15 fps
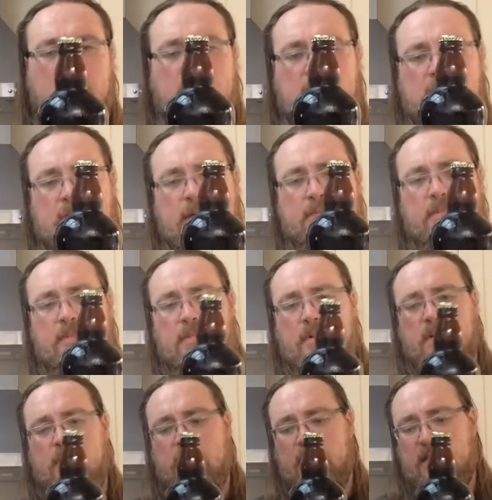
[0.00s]
And
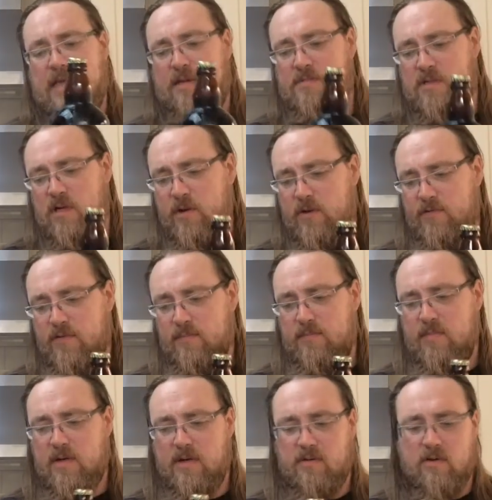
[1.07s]
I kept a load of
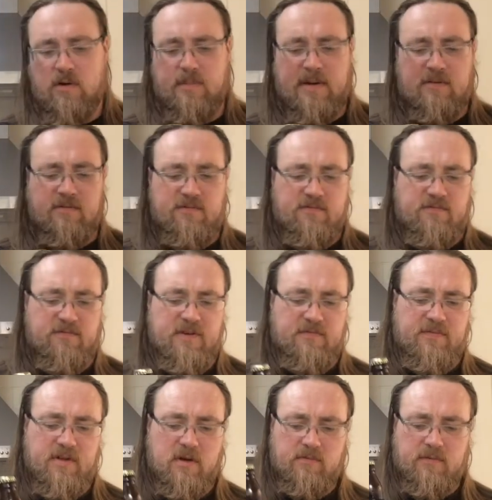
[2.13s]
them, and I've got about
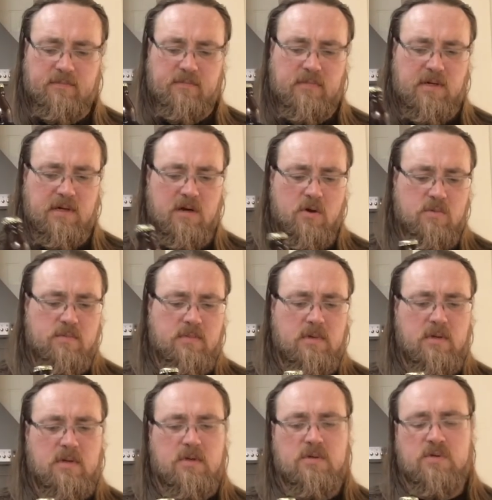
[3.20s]
50 of them at home.
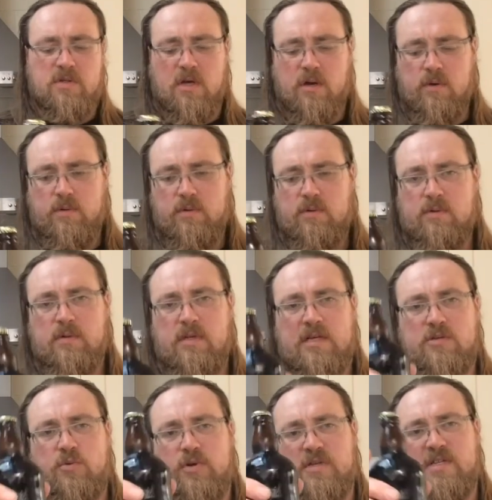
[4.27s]
So
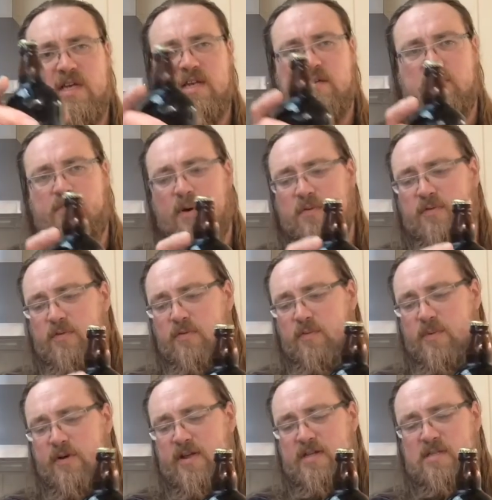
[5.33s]
that's what it's in. Both of them
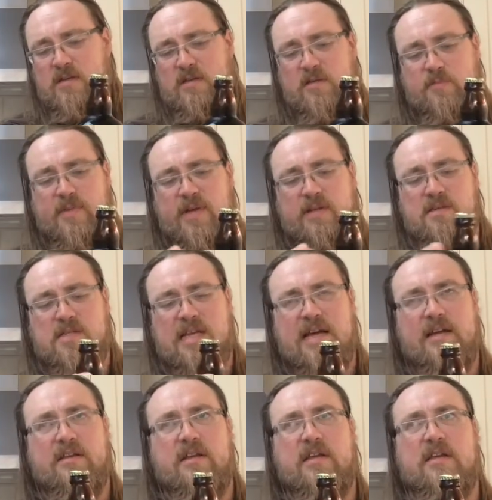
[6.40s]
are in it. It's been
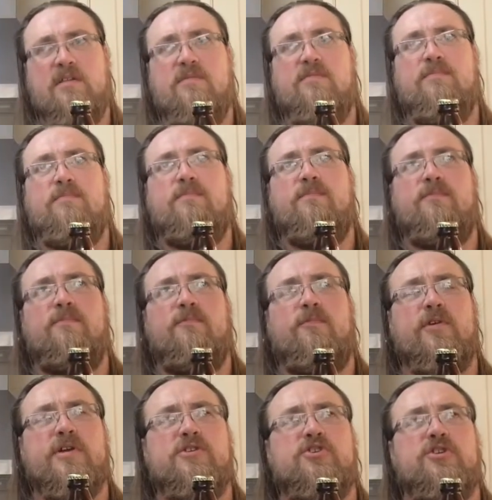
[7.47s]
sat in the
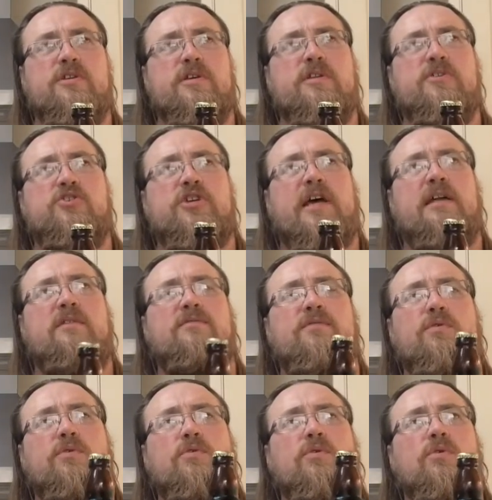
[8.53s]
fridge in the shed
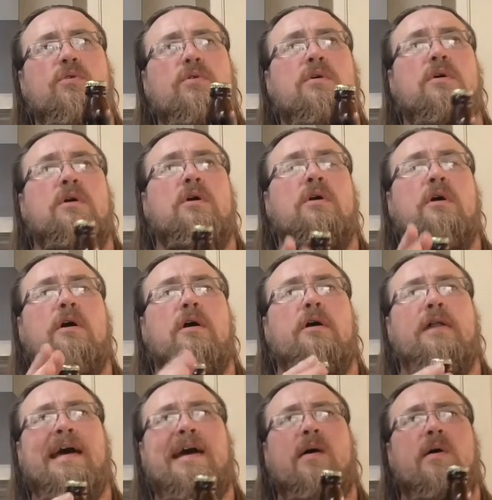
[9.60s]
for
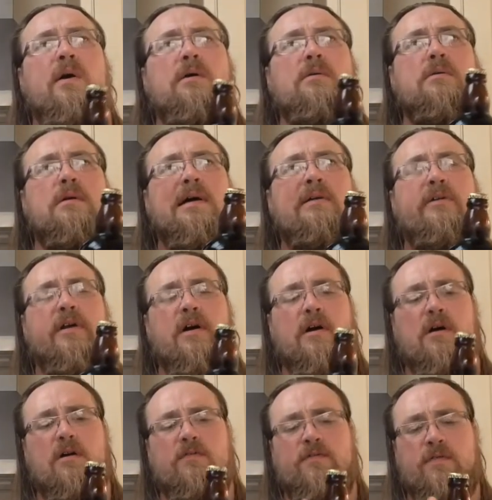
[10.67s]
an hour, hour and a
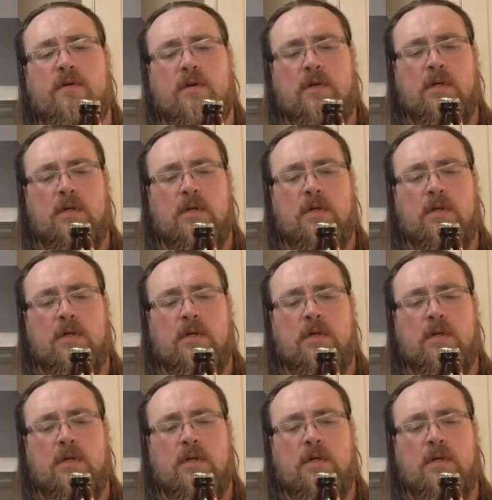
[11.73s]
half.